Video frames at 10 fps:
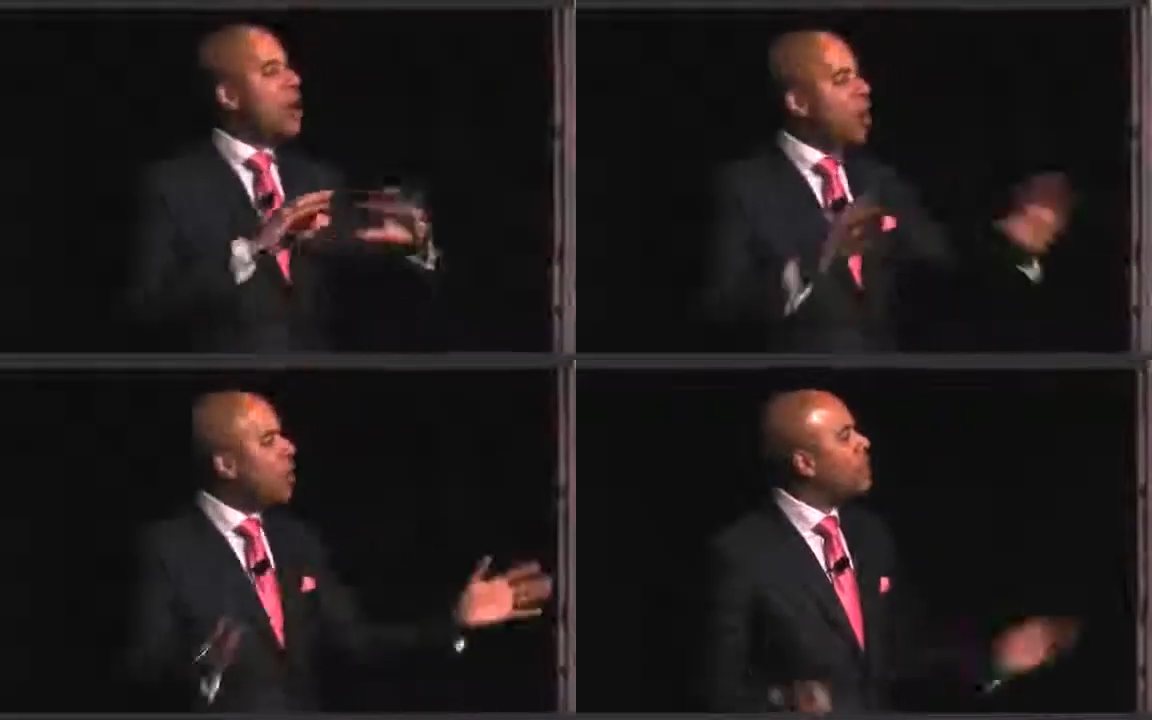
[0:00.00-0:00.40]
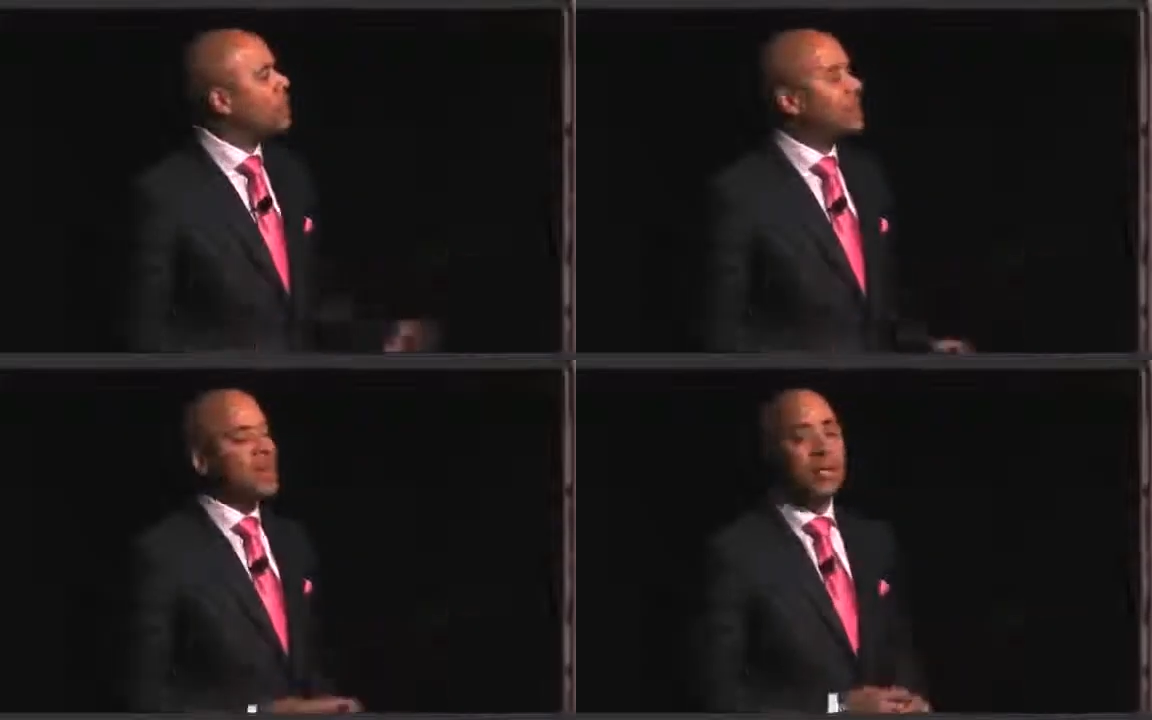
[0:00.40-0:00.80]
All
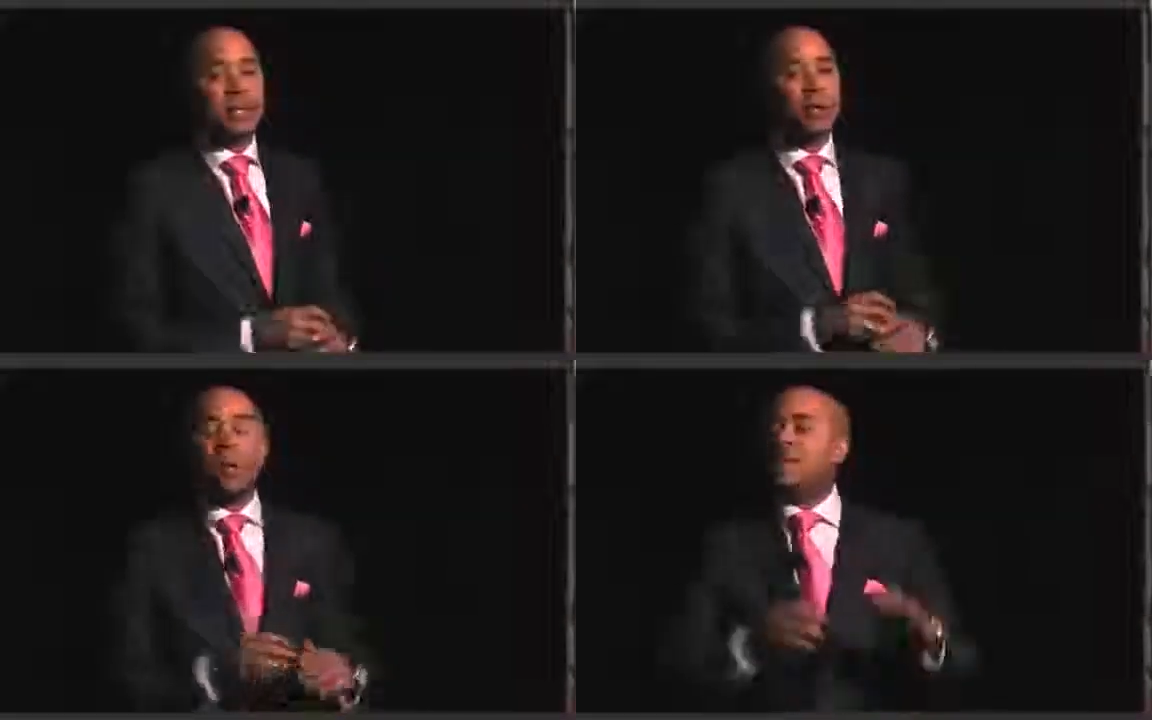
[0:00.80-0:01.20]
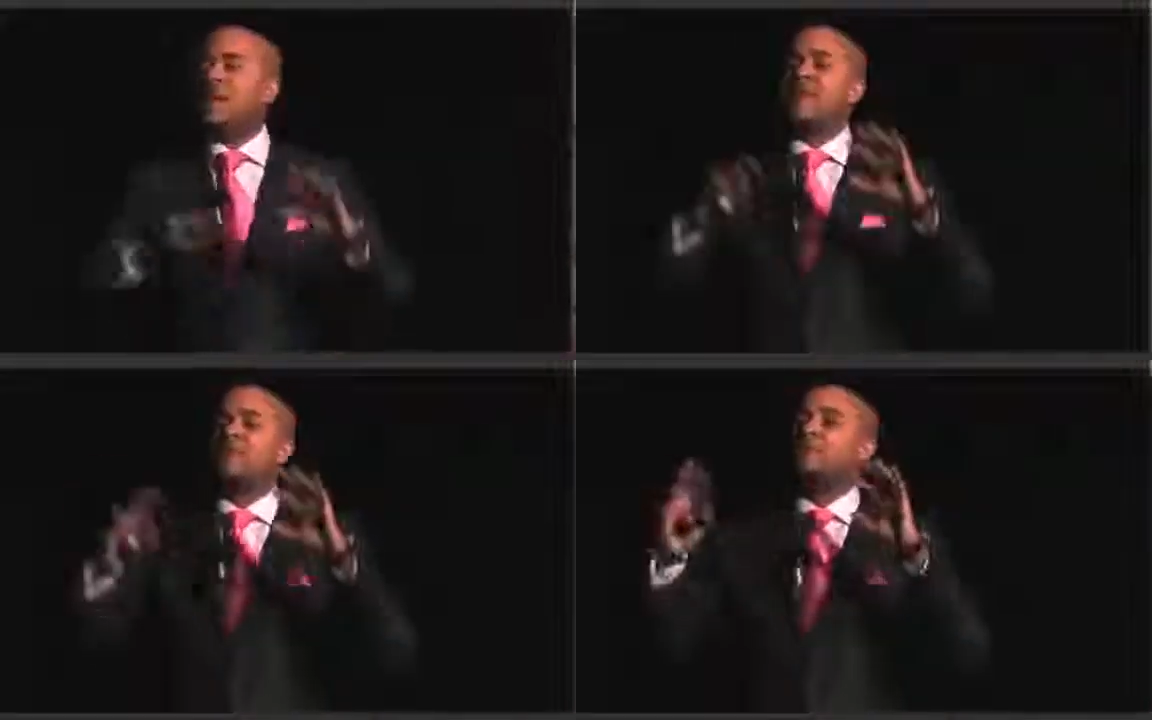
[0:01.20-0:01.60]
these things that we
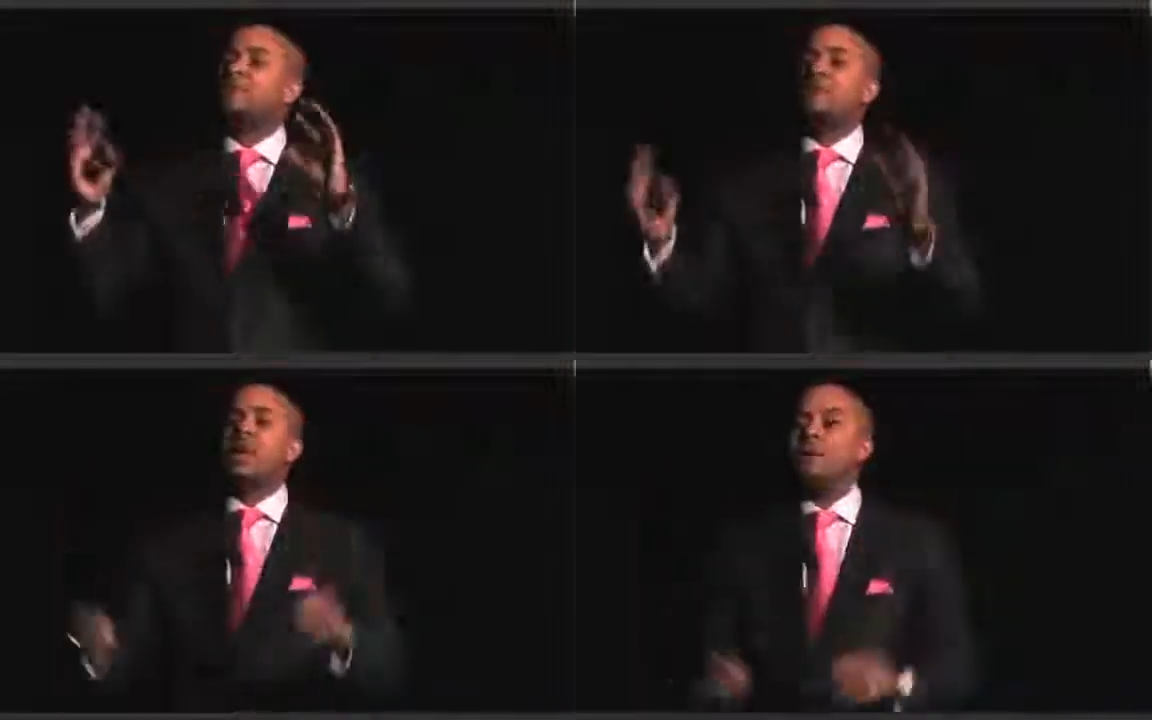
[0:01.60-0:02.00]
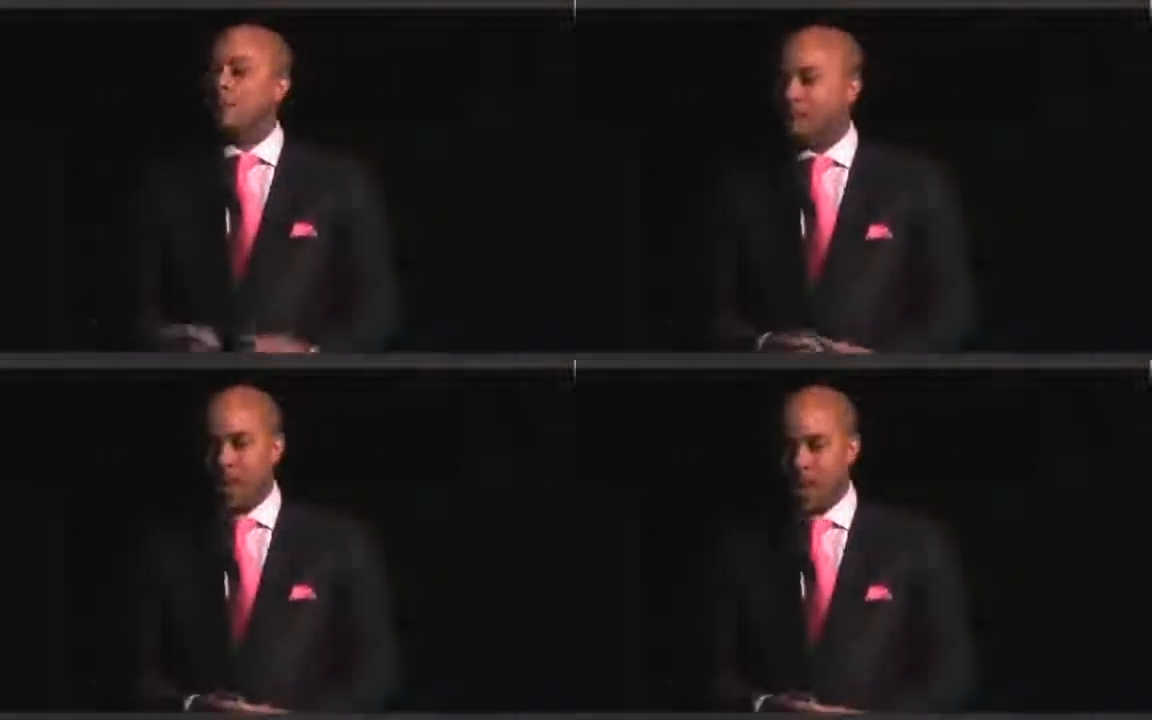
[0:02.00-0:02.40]
never dreamed
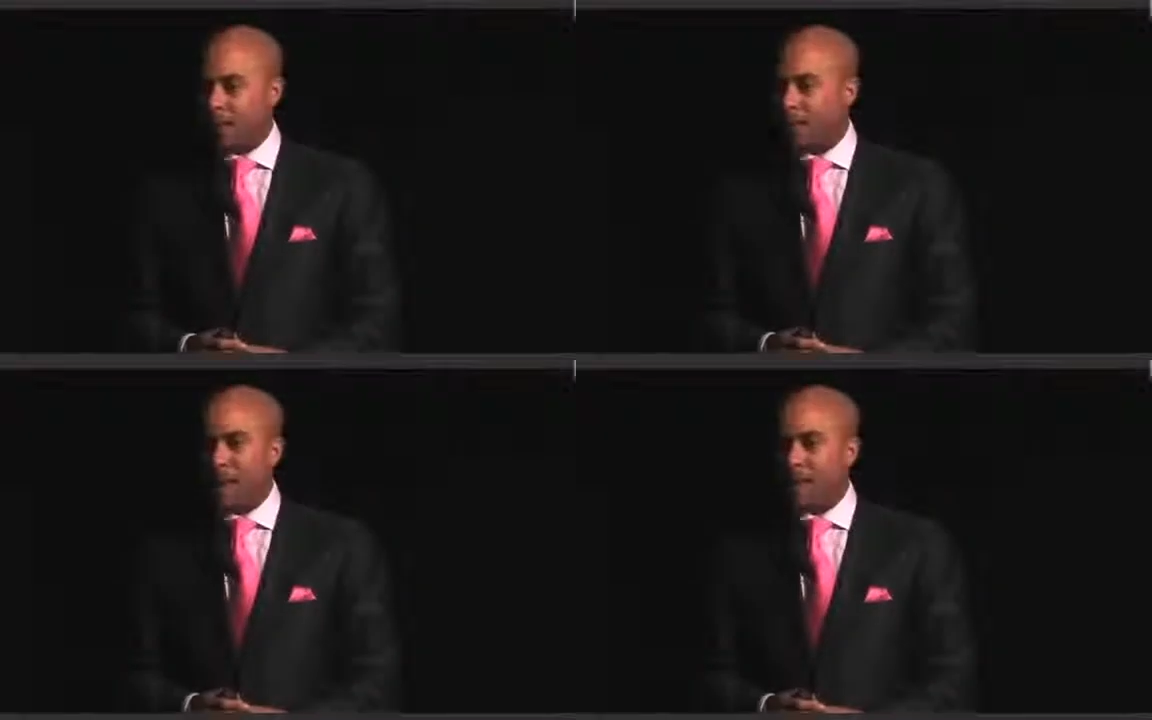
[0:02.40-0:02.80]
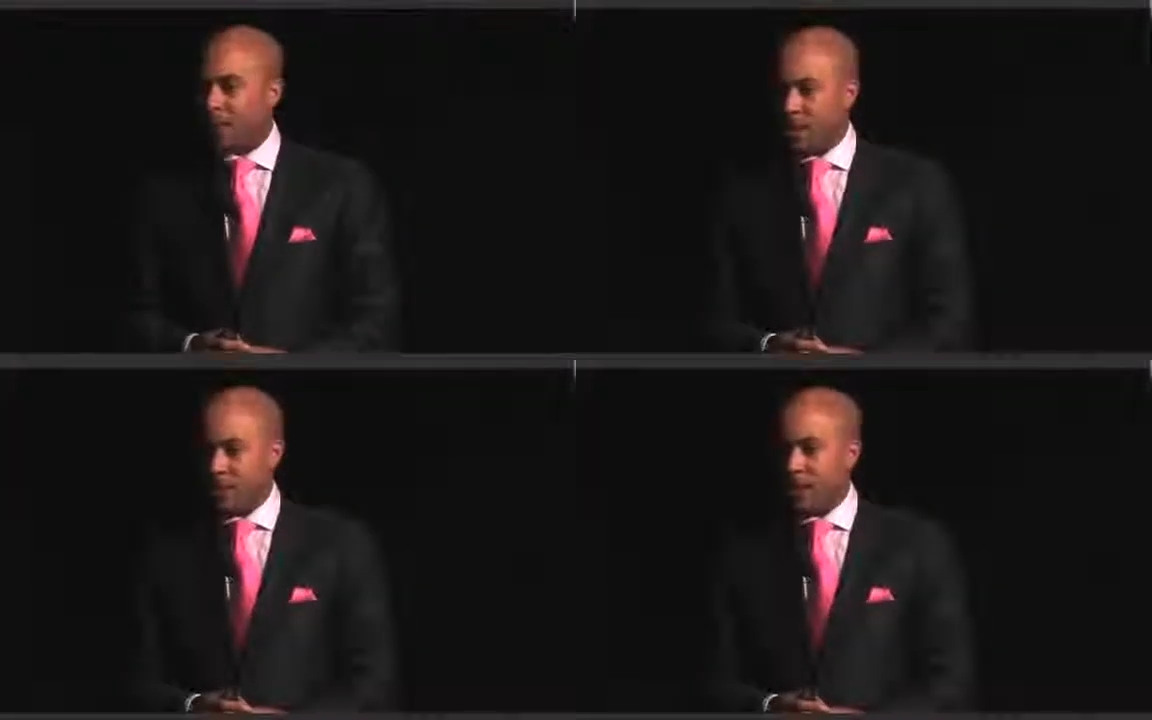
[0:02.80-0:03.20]
of being able to make
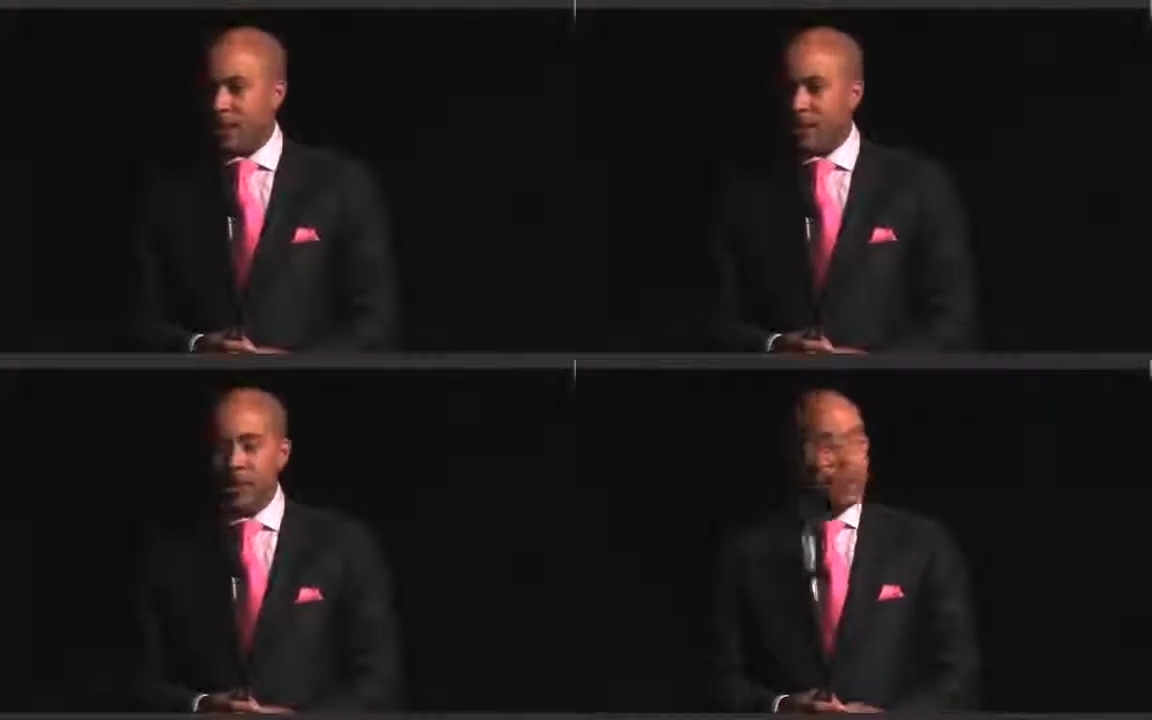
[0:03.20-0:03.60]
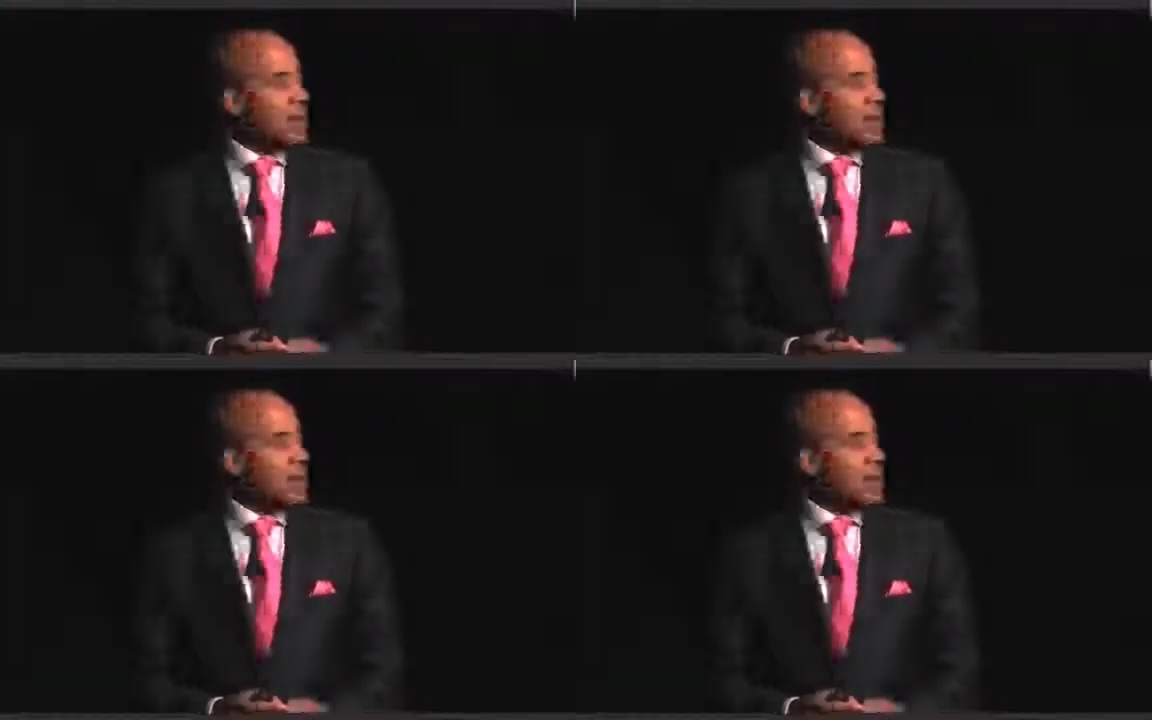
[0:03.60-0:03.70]
money on.